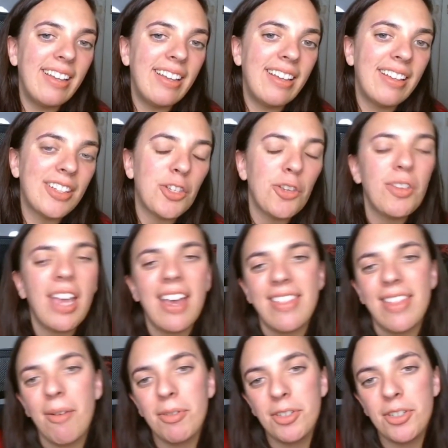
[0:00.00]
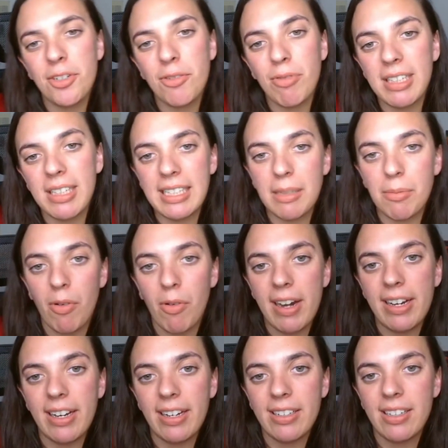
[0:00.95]
So yeah, that was just really
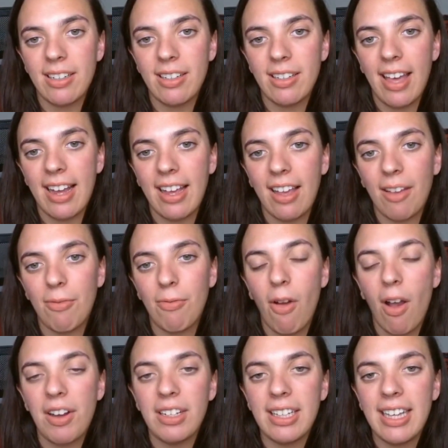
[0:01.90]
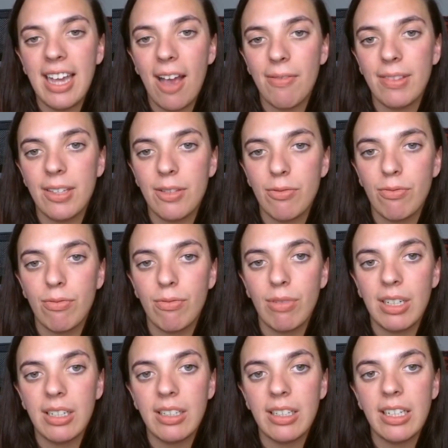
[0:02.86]
liberating to finally have this
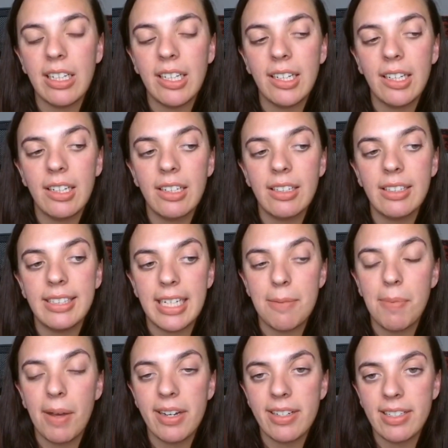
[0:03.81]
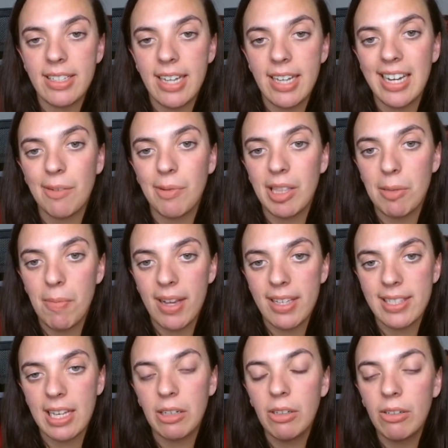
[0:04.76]
really deep understanding within
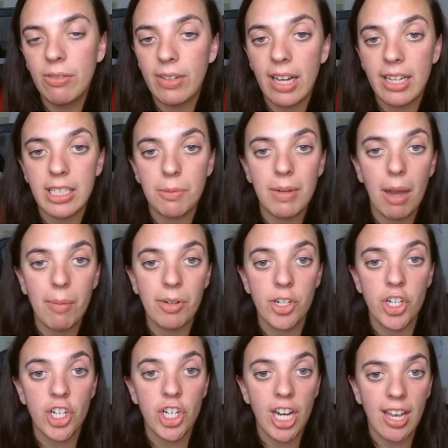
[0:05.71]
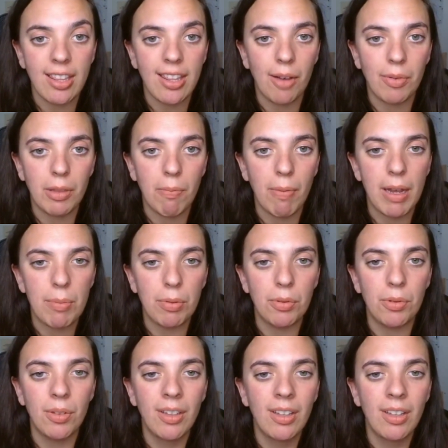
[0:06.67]
myself and to be able to share that with people.